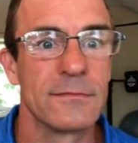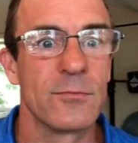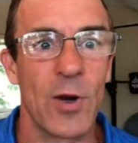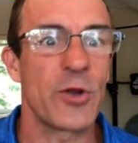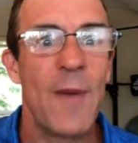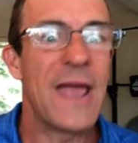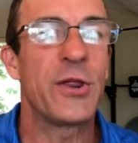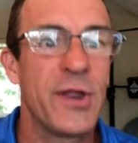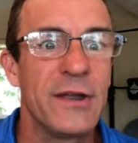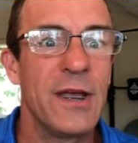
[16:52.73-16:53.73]
Where's my
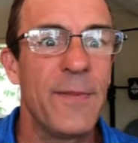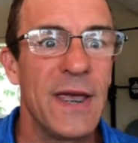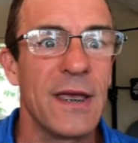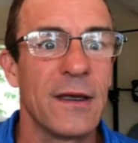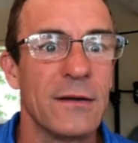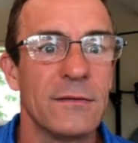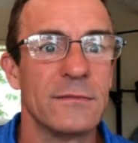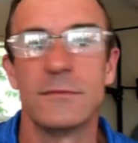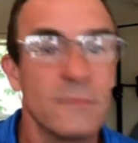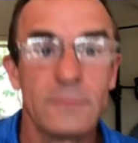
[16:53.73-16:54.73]
HTTP?
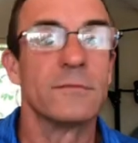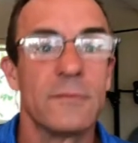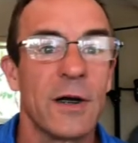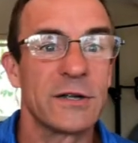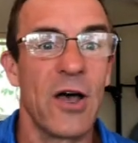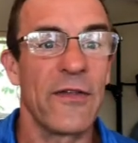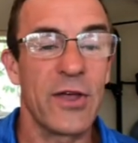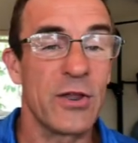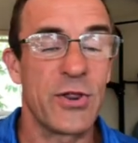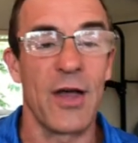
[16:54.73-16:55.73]
Where's all the
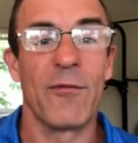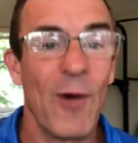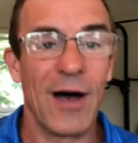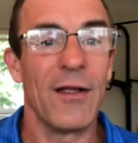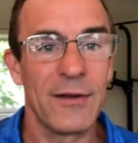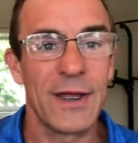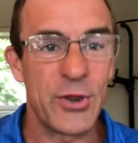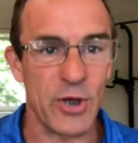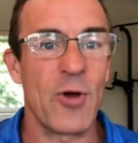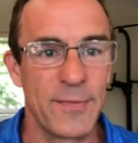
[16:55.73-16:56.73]
good stuff? Well, it's
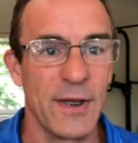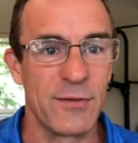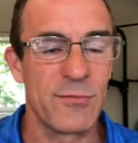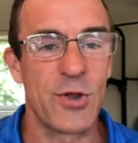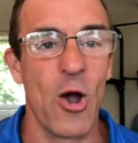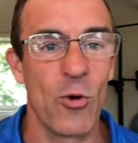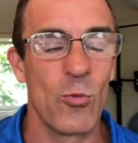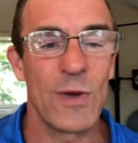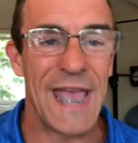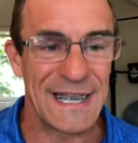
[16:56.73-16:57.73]
encrypted, so
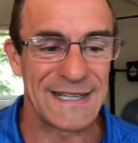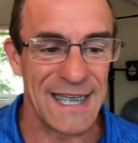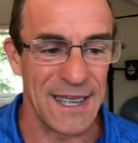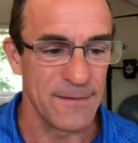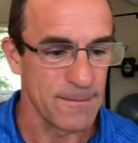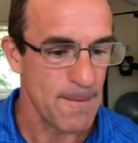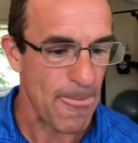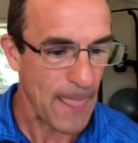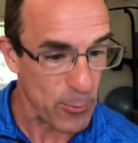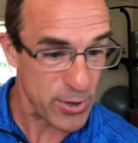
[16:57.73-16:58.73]
we can't see it.
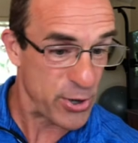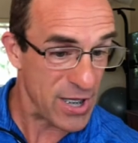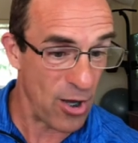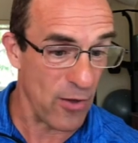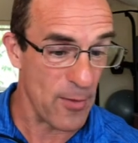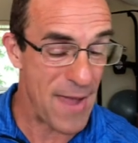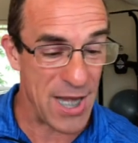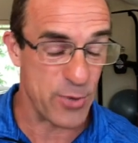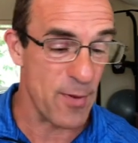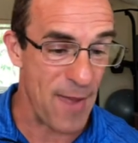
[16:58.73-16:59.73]
We see all the
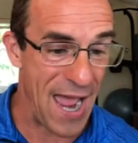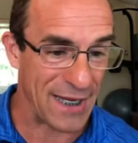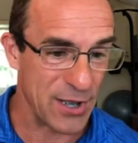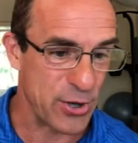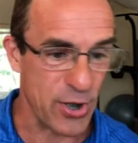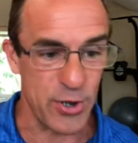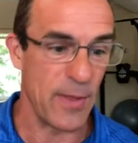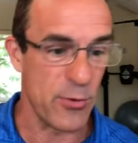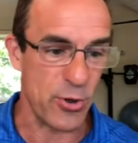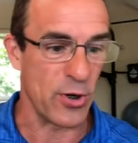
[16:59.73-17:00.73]
management packets because
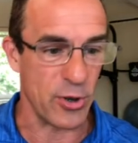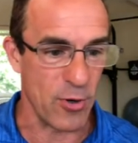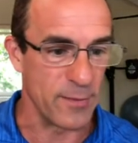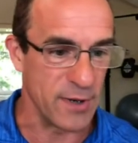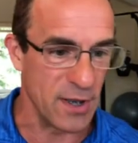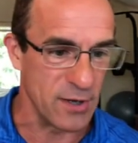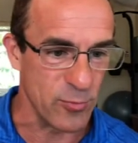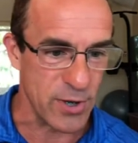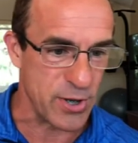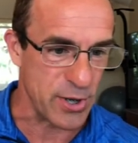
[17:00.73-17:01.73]
those aren't encrypted, and
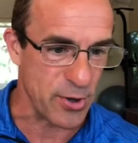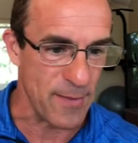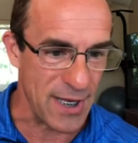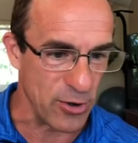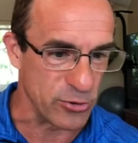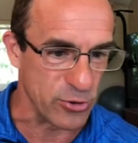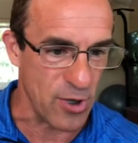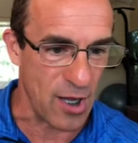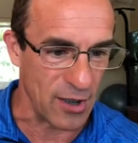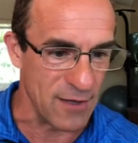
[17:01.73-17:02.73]
we see some
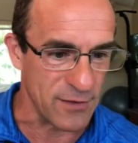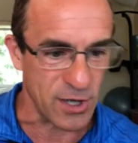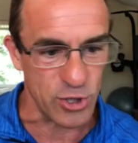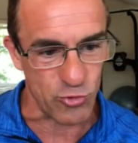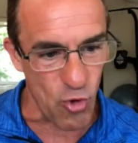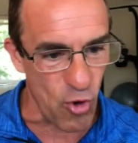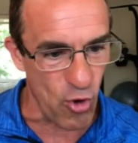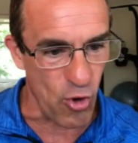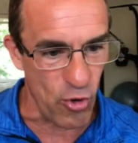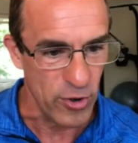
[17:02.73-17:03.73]
802.11
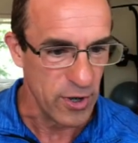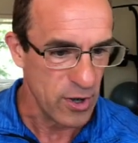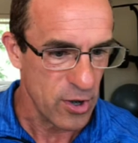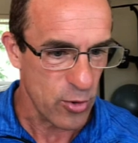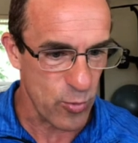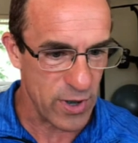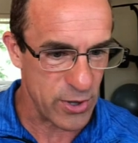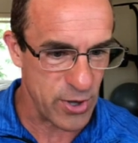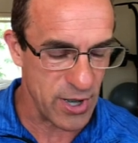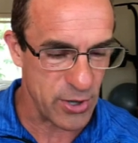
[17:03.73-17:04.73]
control. We
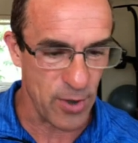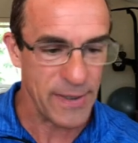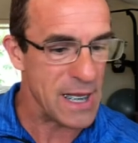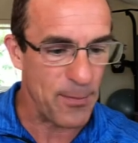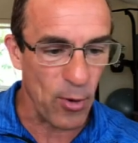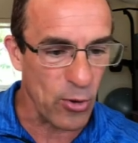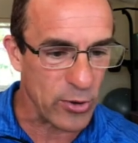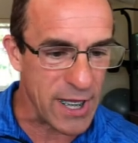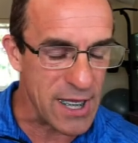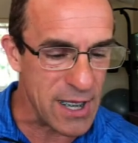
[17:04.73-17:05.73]
see some ePOL
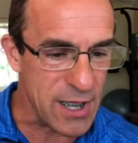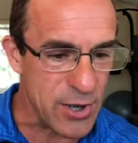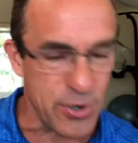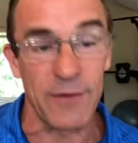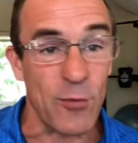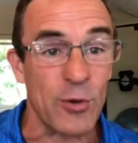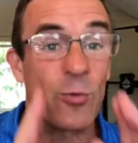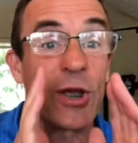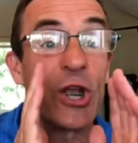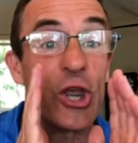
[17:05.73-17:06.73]
keys, and of course,
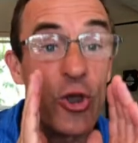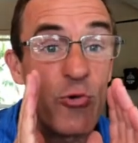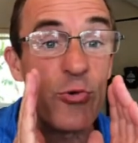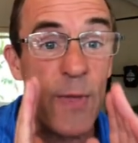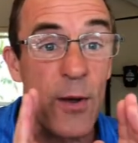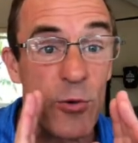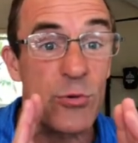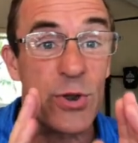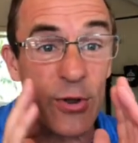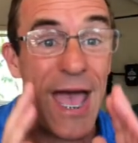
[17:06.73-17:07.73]
we're going to use
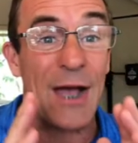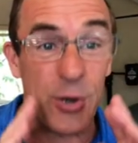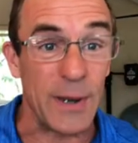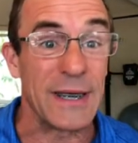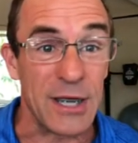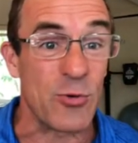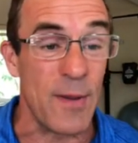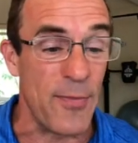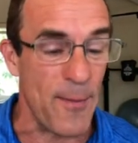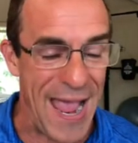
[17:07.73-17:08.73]
those to actually
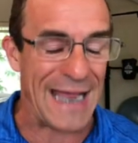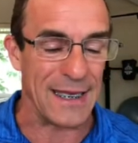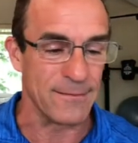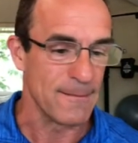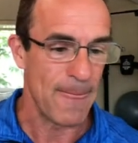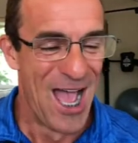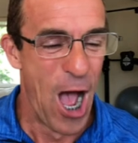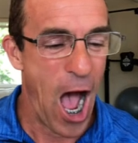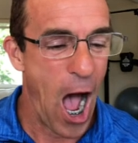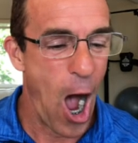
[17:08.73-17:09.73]
decrypt the packet.
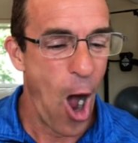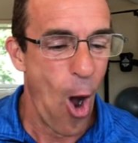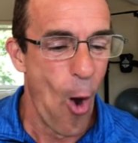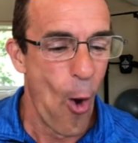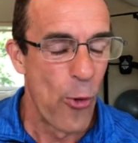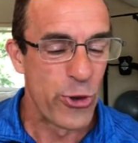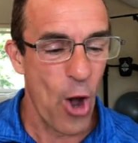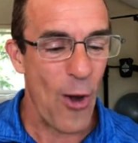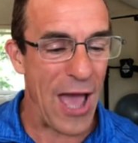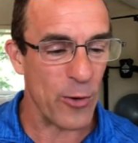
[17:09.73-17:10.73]

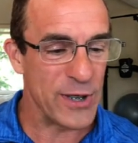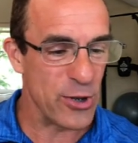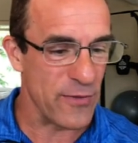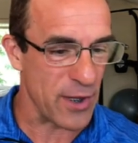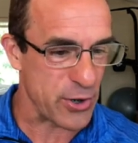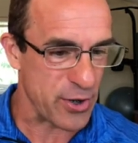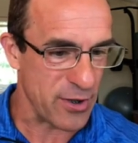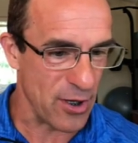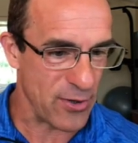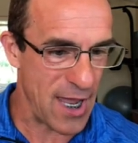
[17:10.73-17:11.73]
So how do we do this?
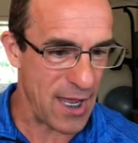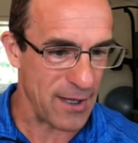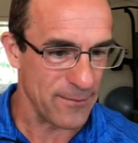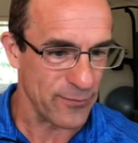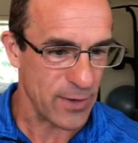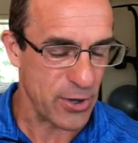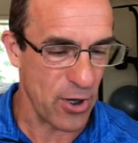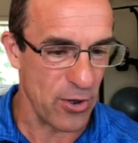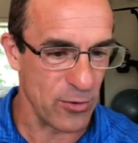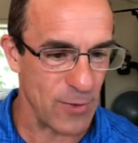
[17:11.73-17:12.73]
Okay,
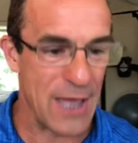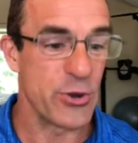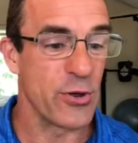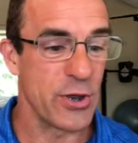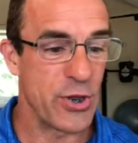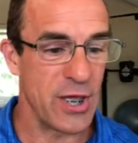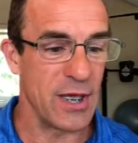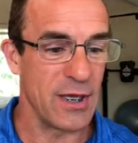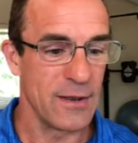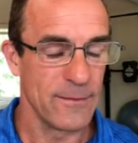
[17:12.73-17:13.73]
so as you can
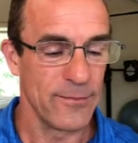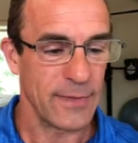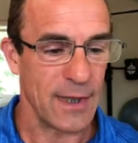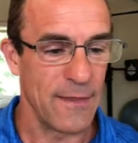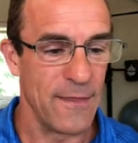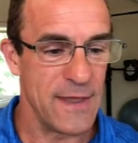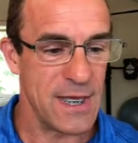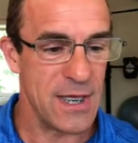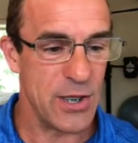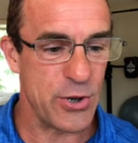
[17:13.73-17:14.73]
see,
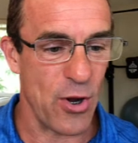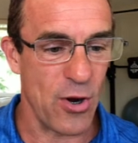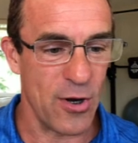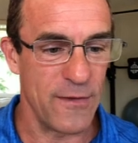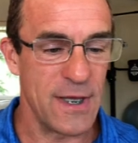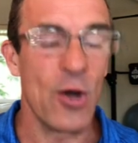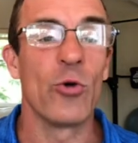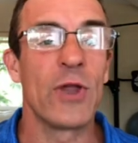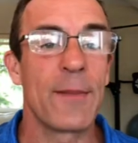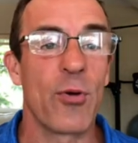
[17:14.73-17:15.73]
these are the
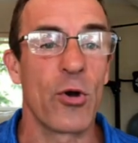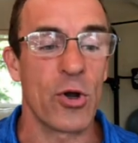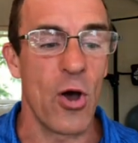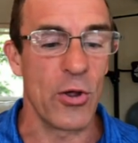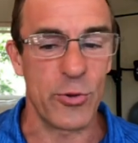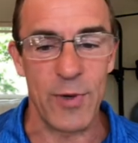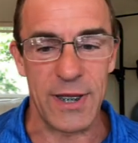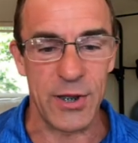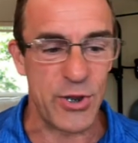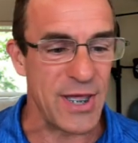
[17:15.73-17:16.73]
only protocols we
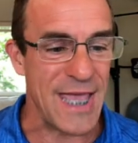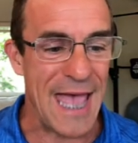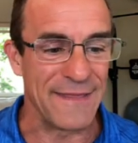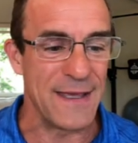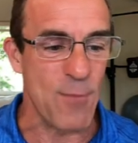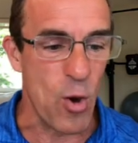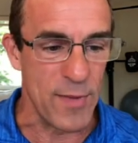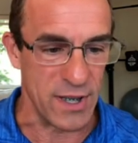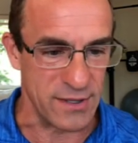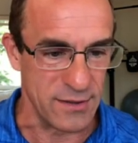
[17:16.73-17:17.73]
can see at the
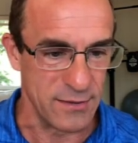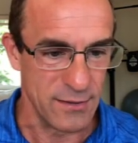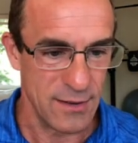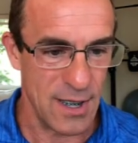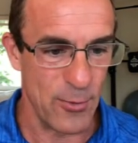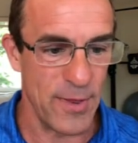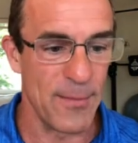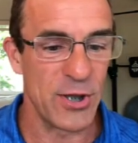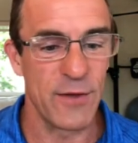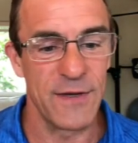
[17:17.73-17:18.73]
moment, and with a
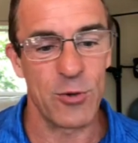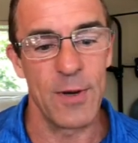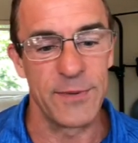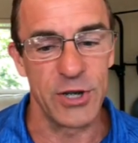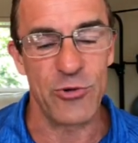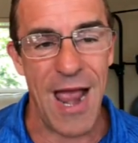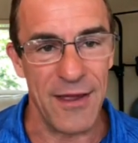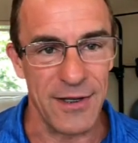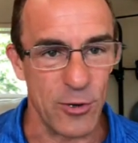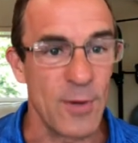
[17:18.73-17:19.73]
bunch of
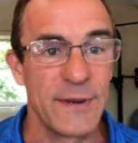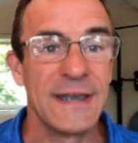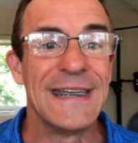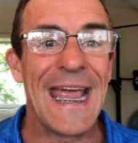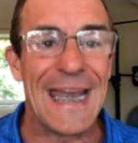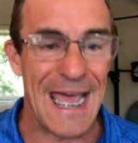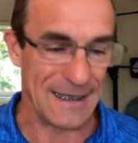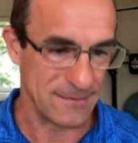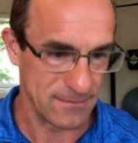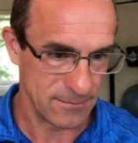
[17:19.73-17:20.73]
encrypted data.
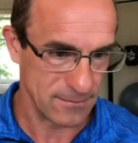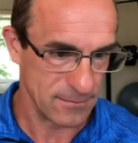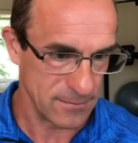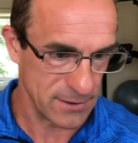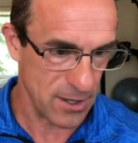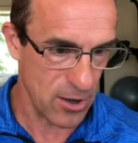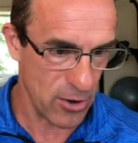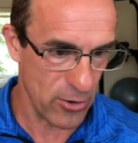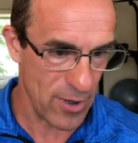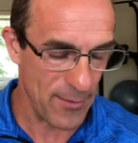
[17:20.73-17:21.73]

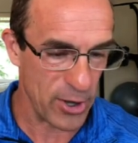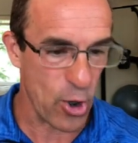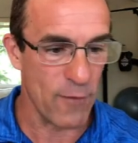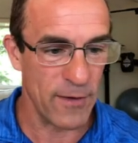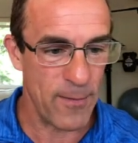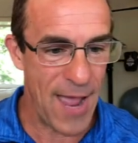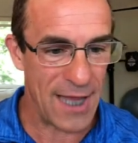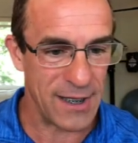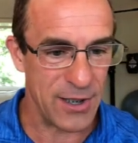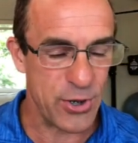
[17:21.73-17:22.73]
So I'm going to go over to the
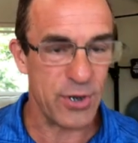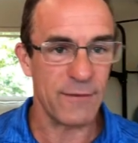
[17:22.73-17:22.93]
packets.